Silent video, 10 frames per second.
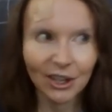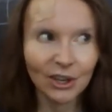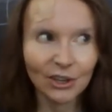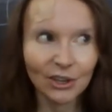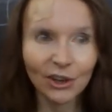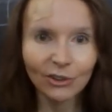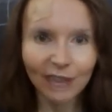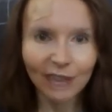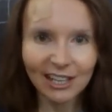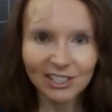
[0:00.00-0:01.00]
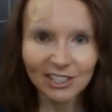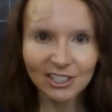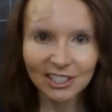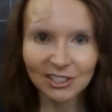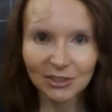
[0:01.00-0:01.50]
no rush
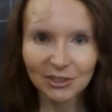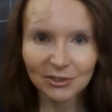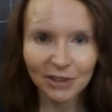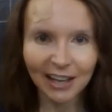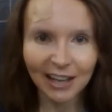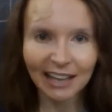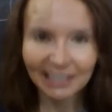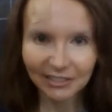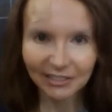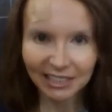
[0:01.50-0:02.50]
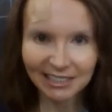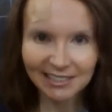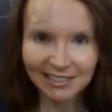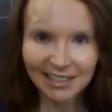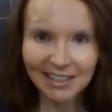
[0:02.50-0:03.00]
to try any of
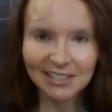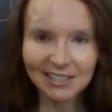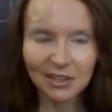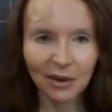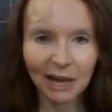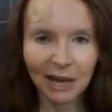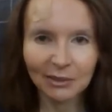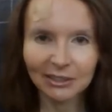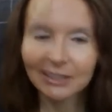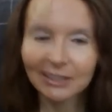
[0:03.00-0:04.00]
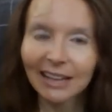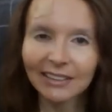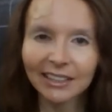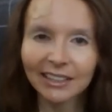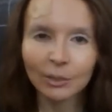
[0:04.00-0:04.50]
these, so I will
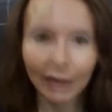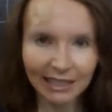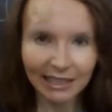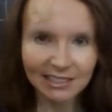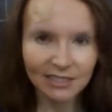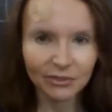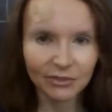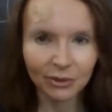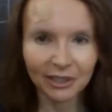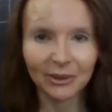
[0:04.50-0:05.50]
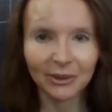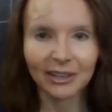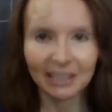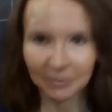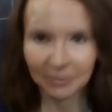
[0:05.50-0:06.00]
gladly wait for your
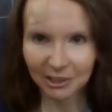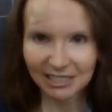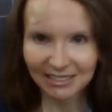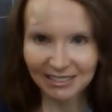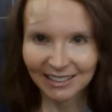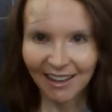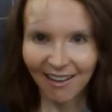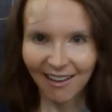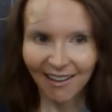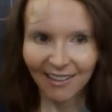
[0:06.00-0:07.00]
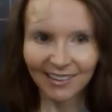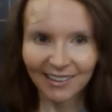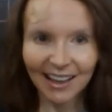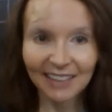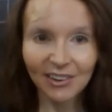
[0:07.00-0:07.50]
input.
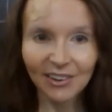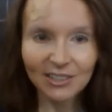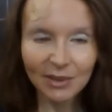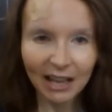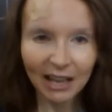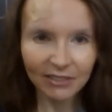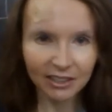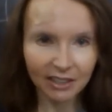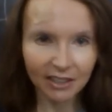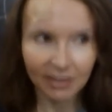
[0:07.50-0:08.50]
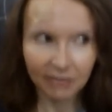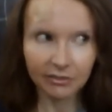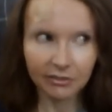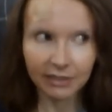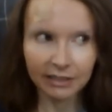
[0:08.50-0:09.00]
I also have the
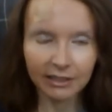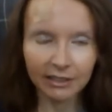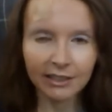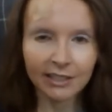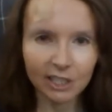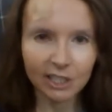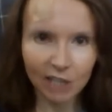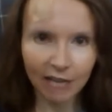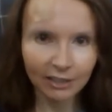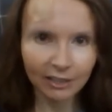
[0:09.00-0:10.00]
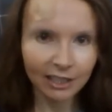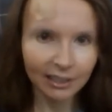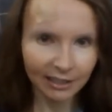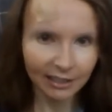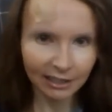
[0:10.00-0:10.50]
vanilla Kachava
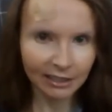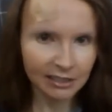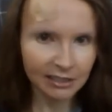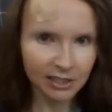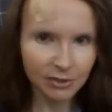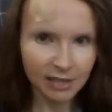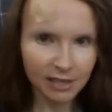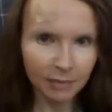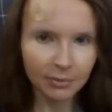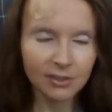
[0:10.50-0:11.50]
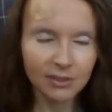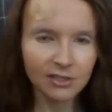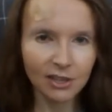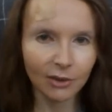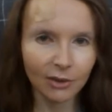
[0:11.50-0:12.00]
that I need to use up,
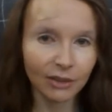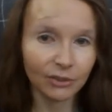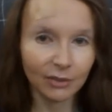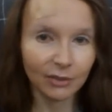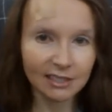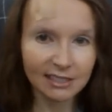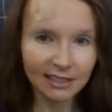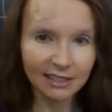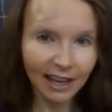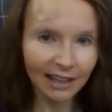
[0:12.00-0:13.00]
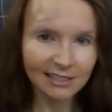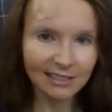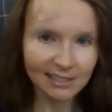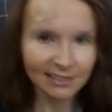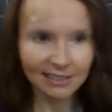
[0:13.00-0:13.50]
so if you want to see
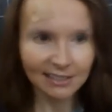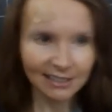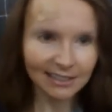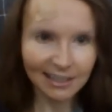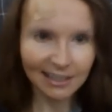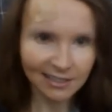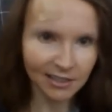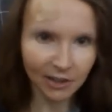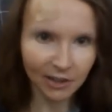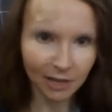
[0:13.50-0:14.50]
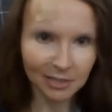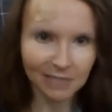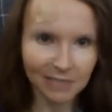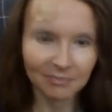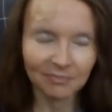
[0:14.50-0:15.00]
that, that's another option.